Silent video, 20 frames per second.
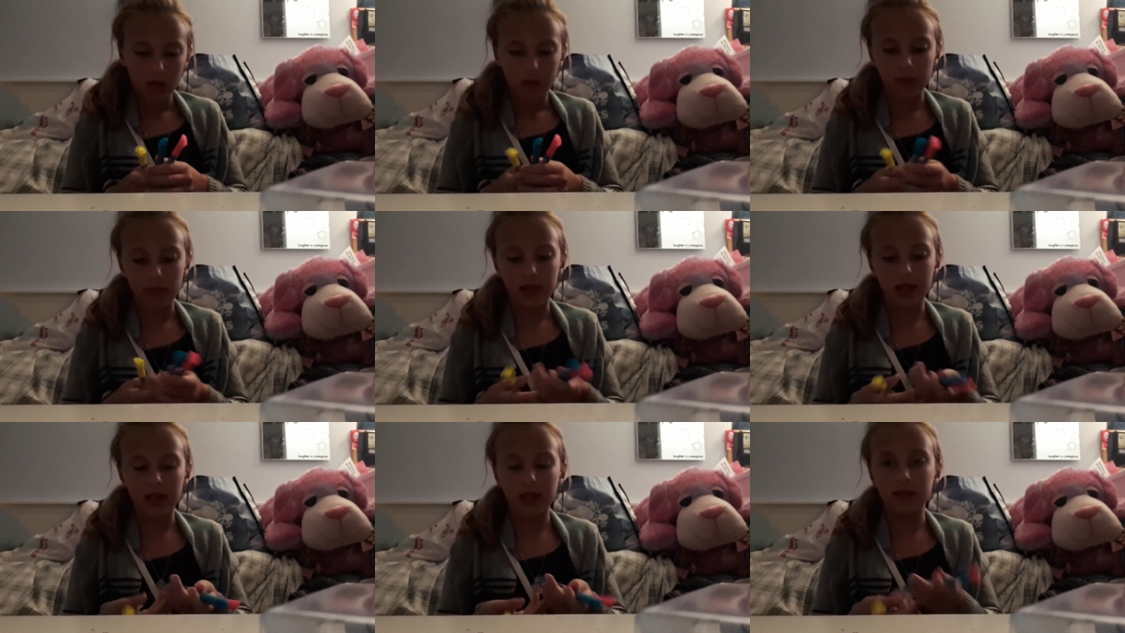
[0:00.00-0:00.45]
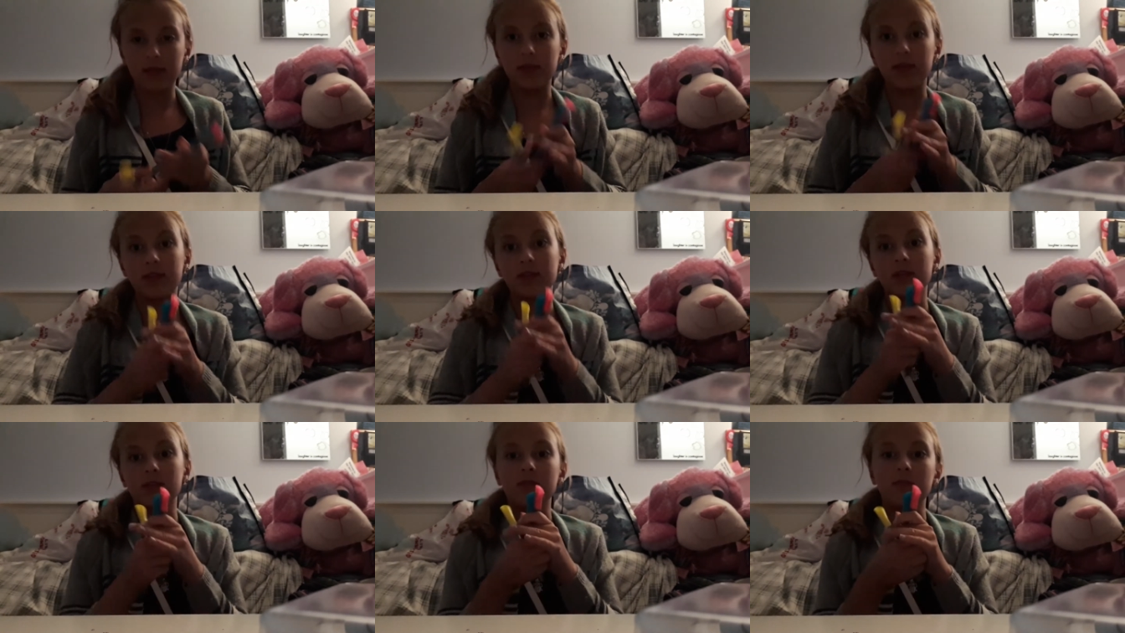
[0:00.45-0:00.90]
But
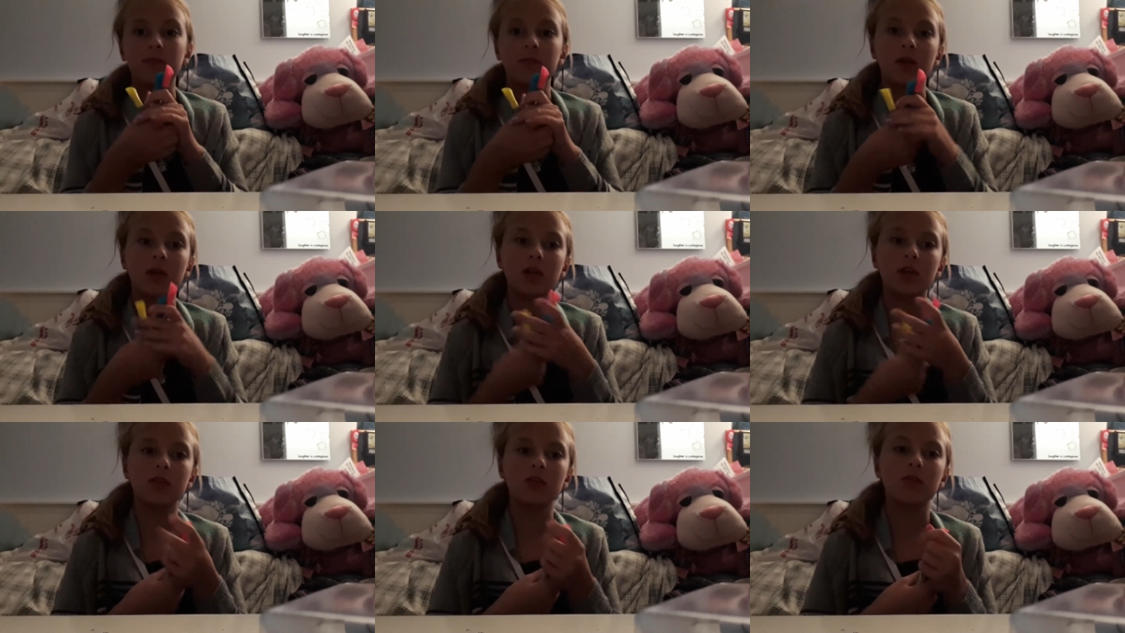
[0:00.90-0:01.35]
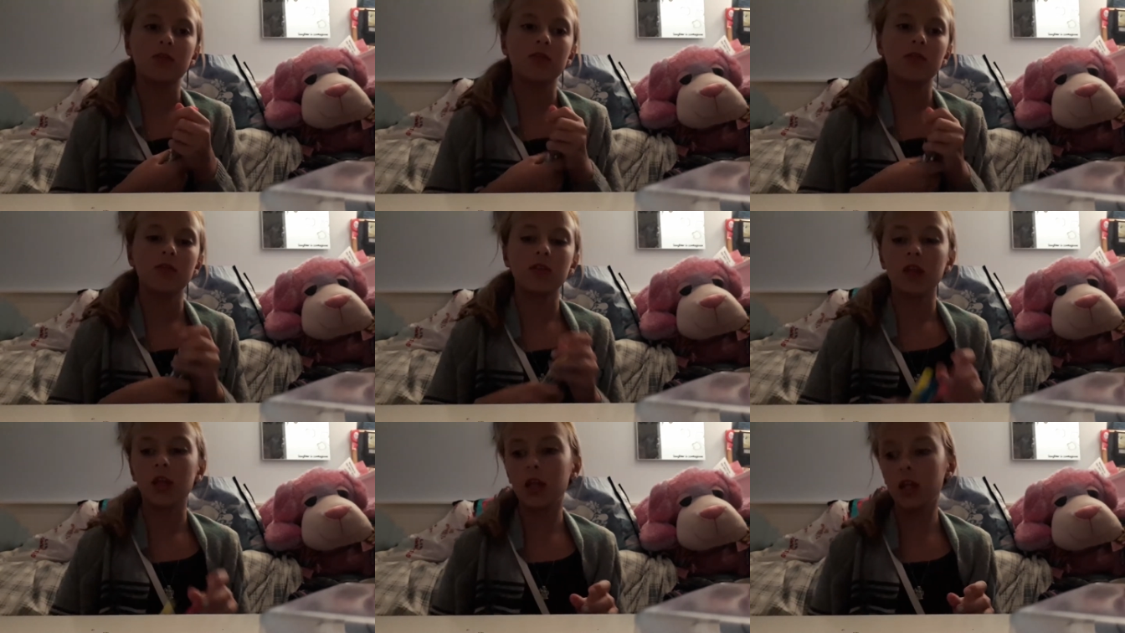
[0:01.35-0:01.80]
these are the markers
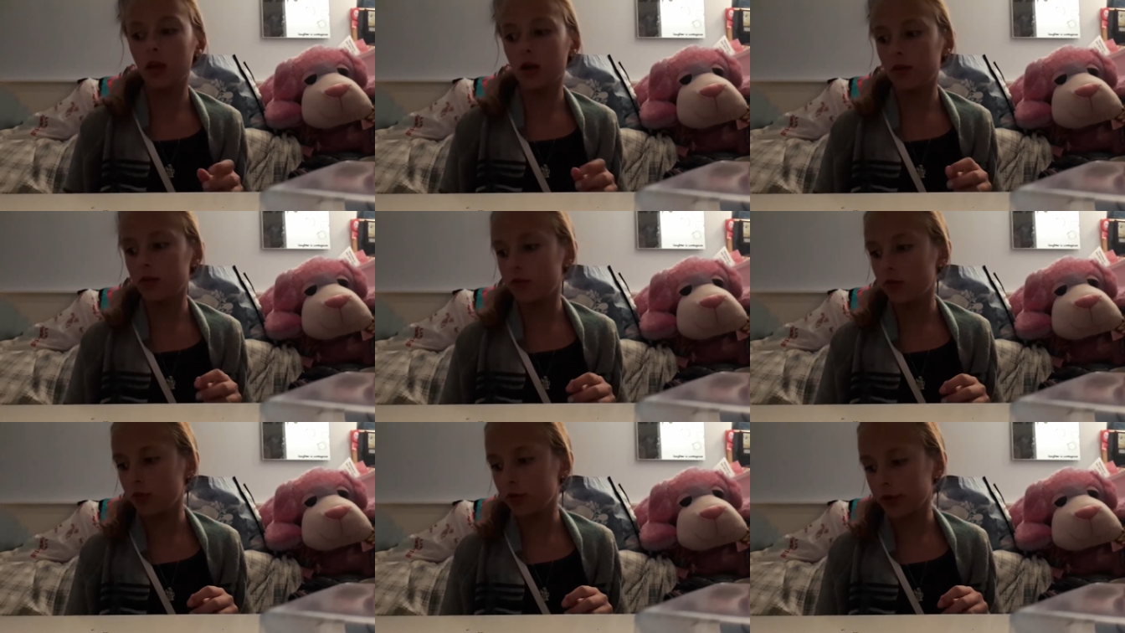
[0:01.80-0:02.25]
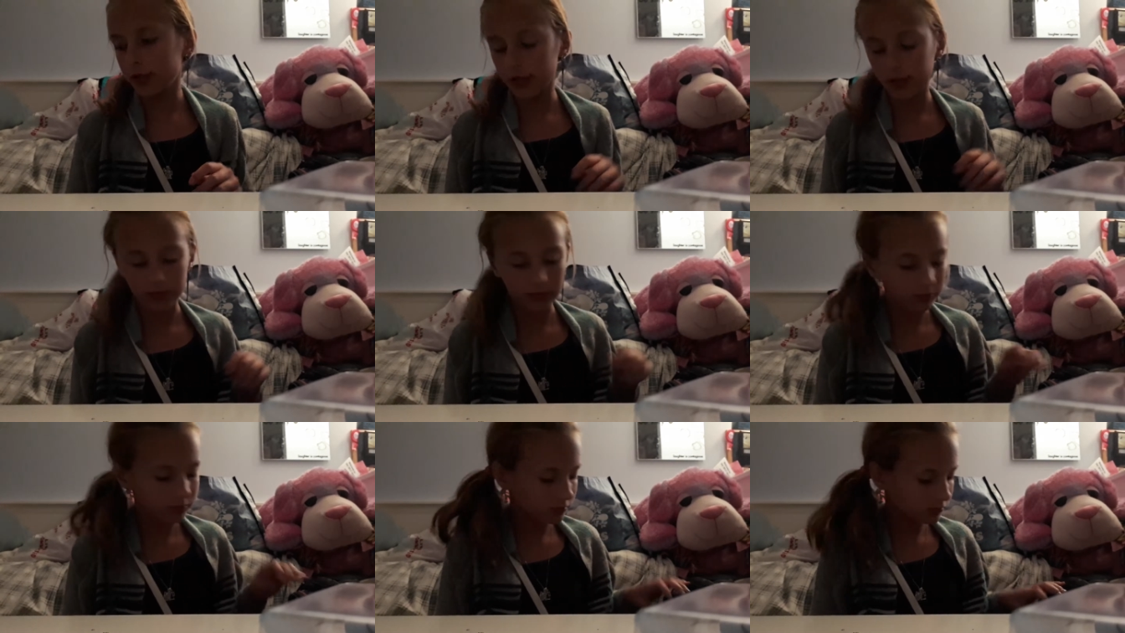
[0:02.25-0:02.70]
that I got for it.